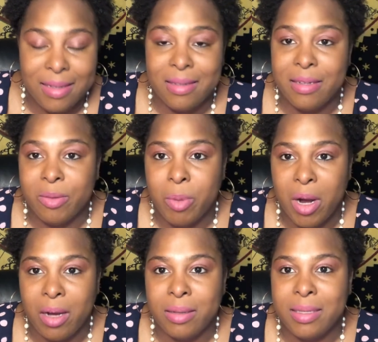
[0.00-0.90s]
as their
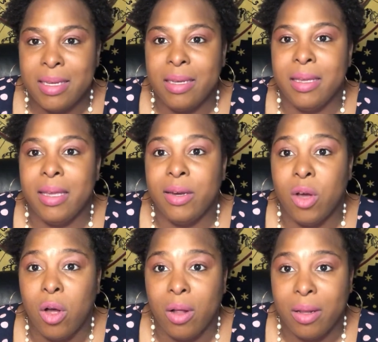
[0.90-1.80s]
proxy in
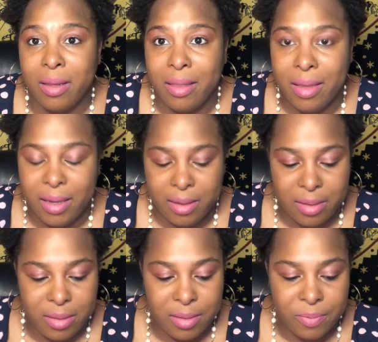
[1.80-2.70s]
all
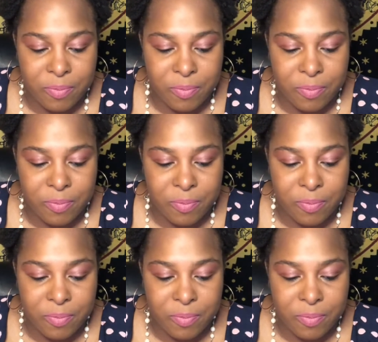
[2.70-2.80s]
things."